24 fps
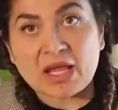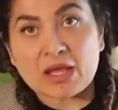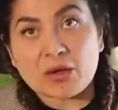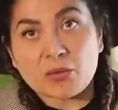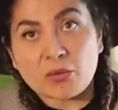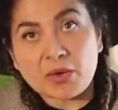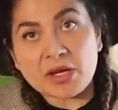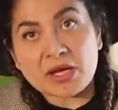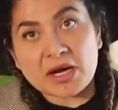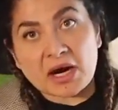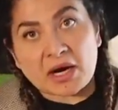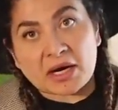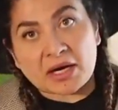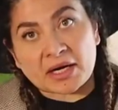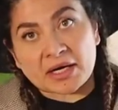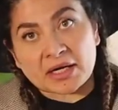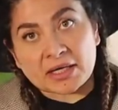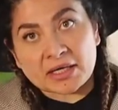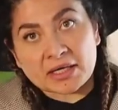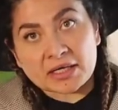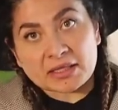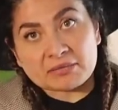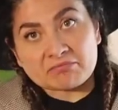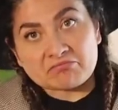we are
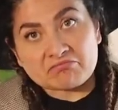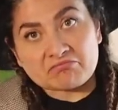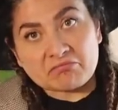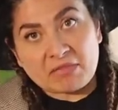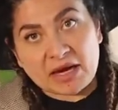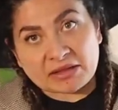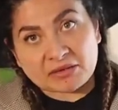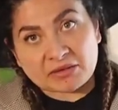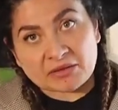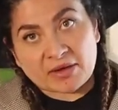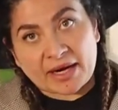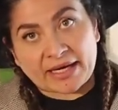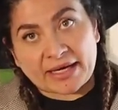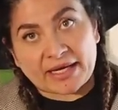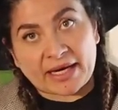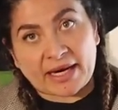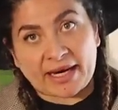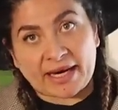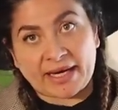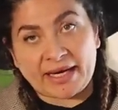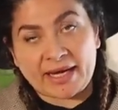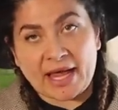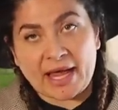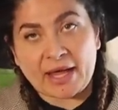at the right
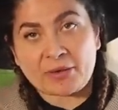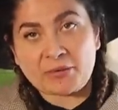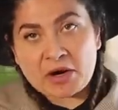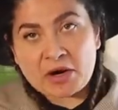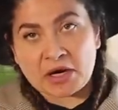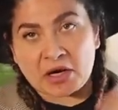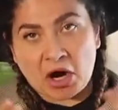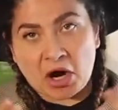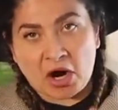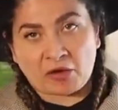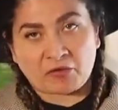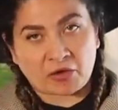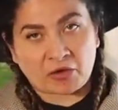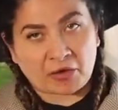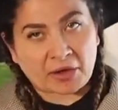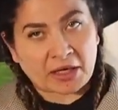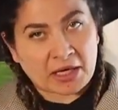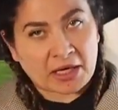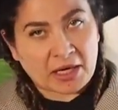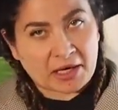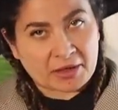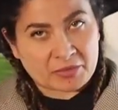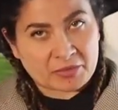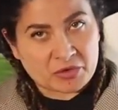height and we are covering
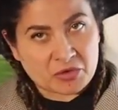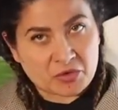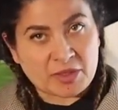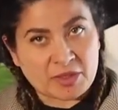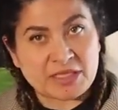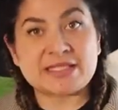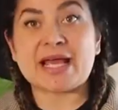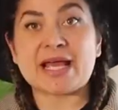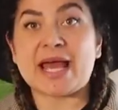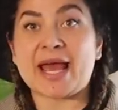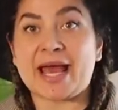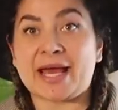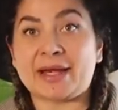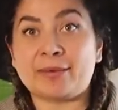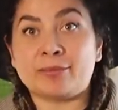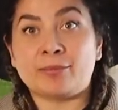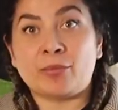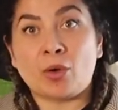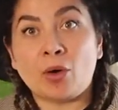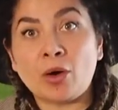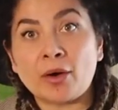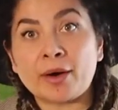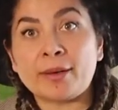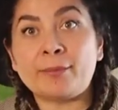our boobies and
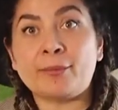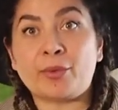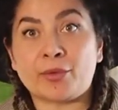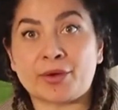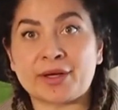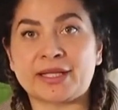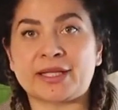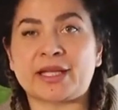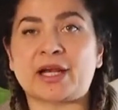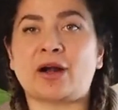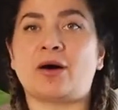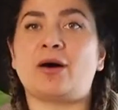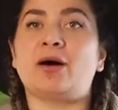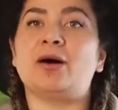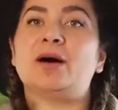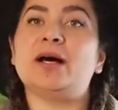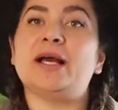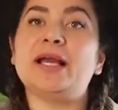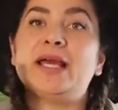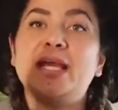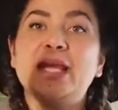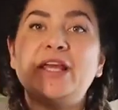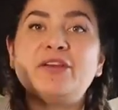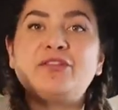more important than all,
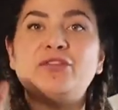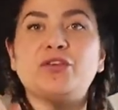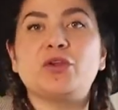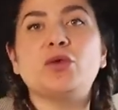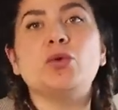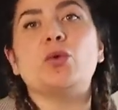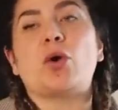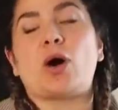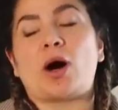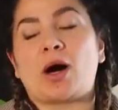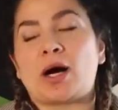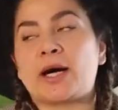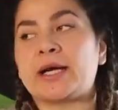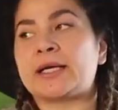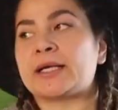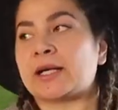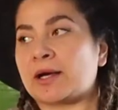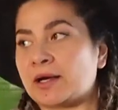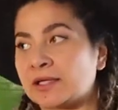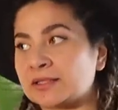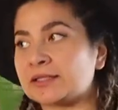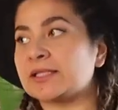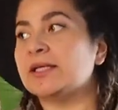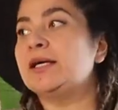if you are
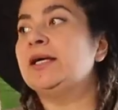not